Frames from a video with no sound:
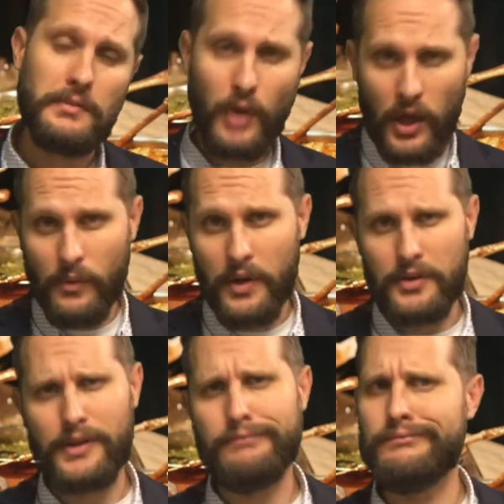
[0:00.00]
You're probably
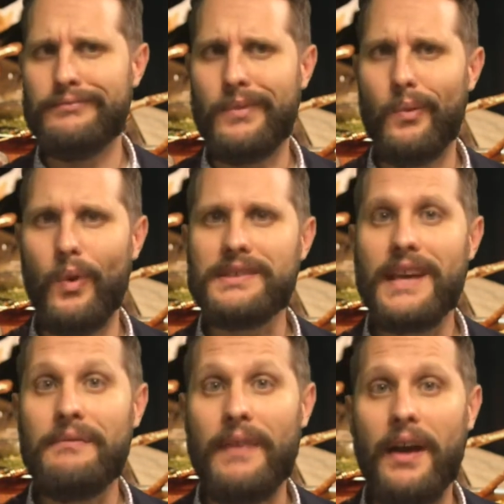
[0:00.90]
wondering, what's
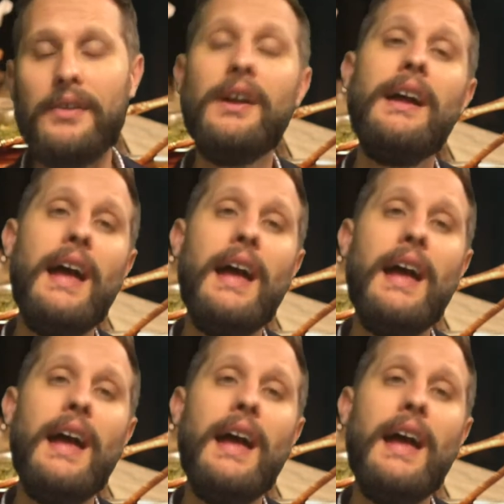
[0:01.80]
EdFound?